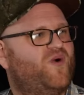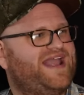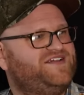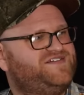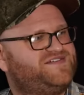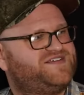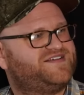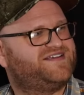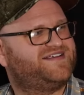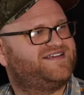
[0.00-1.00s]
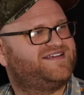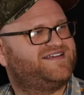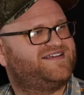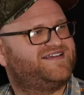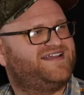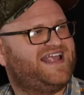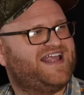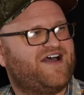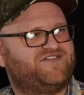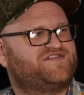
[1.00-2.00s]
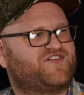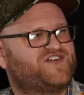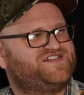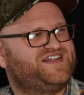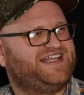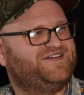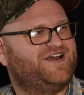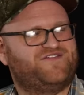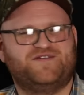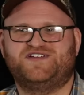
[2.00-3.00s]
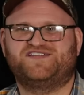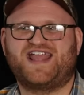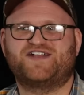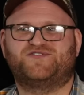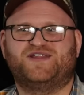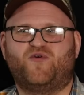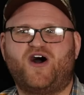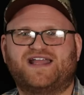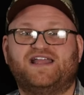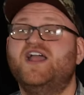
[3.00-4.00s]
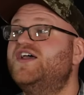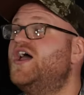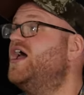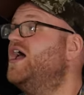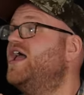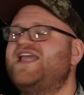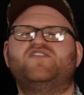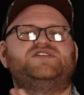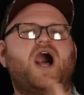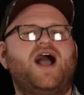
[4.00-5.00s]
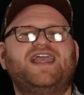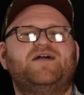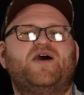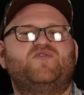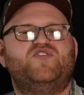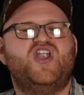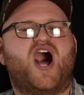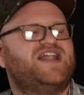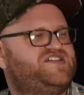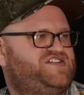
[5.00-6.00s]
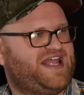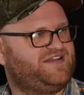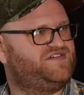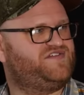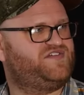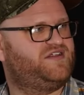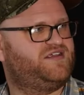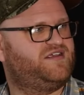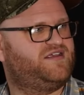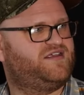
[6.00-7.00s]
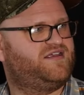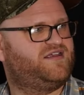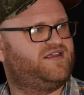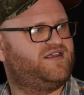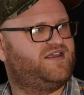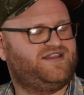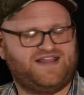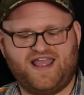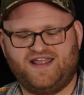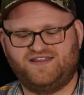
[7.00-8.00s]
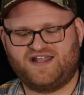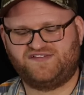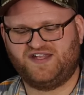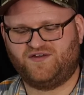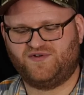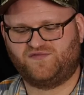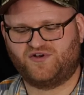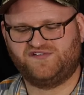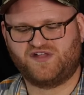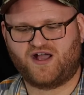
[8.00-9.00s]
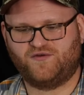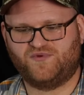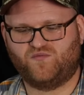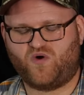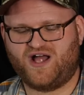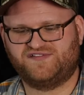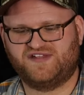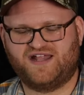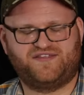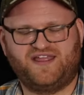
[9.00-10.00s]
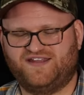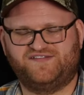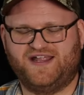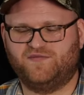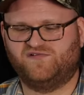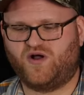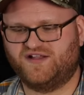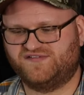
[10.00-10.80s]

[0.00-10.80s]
you waste, have his first scene of him just casually walking? And they're talking about nonsense. It In that in that sequence where he's talking with Watson, I think his name is